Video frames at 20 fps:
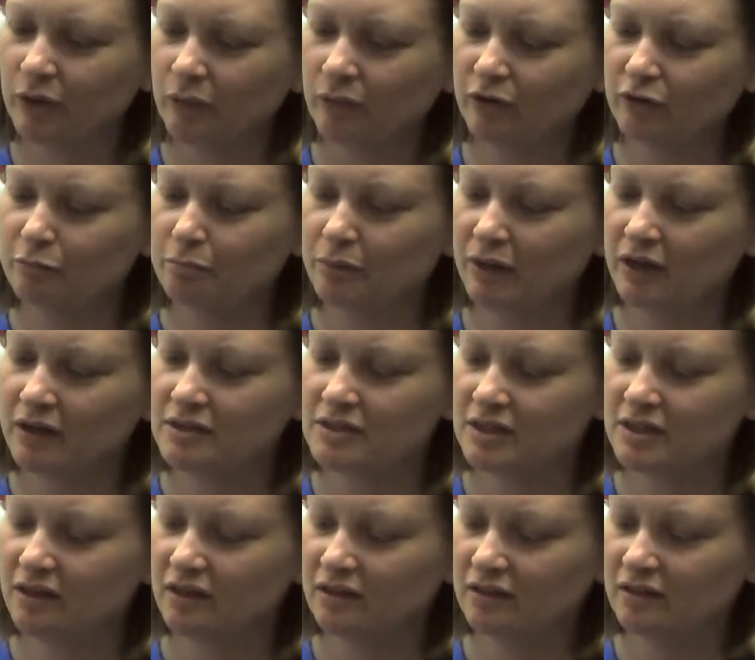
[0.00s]
would have picked
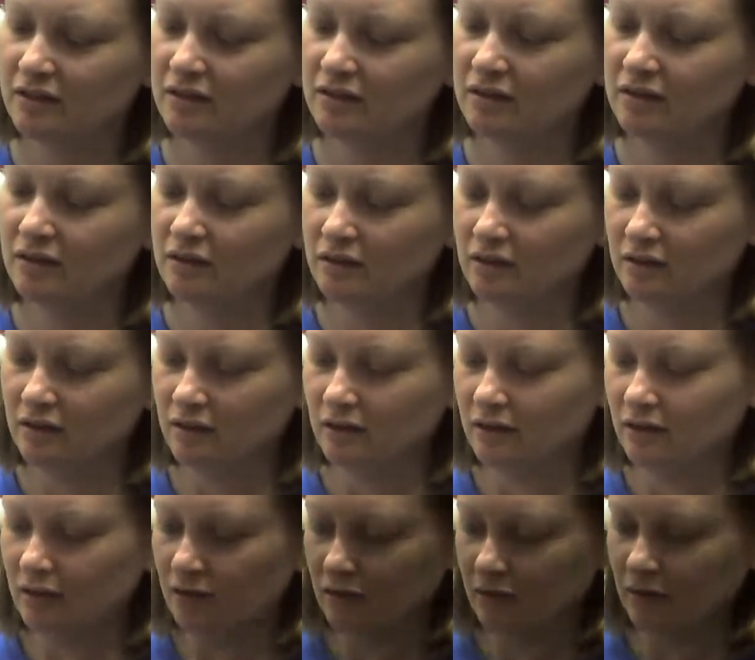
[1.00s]
it,
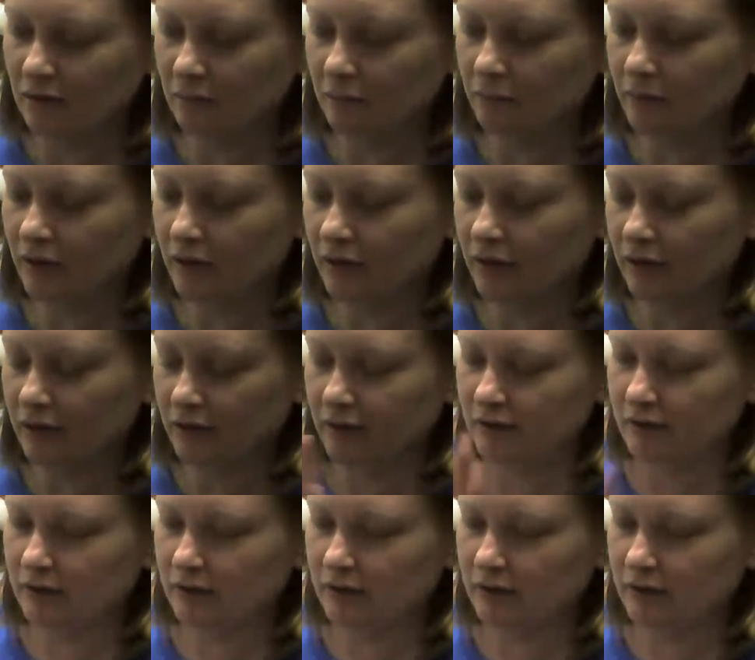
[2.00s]
but